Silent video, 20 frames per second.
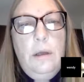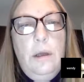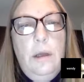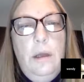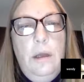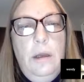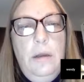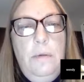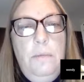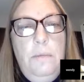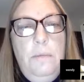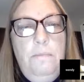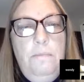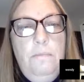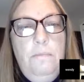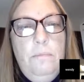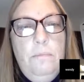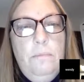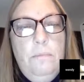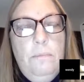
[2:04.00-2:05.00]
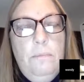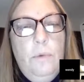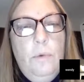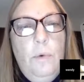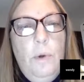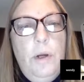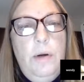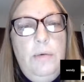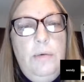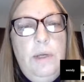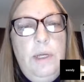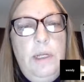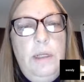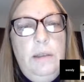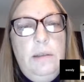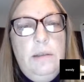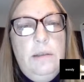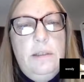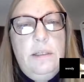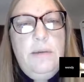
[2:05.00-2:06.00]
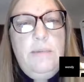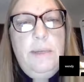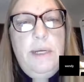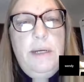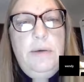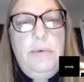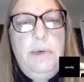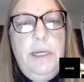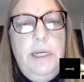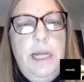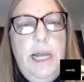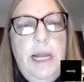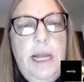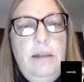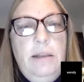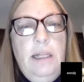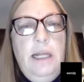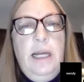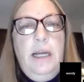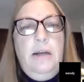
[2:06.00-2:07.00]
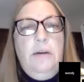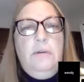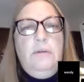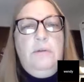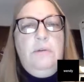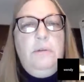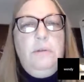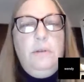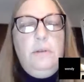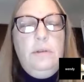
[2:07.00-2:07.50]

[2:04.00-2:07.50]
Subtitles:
Why don't somebody read it out loud?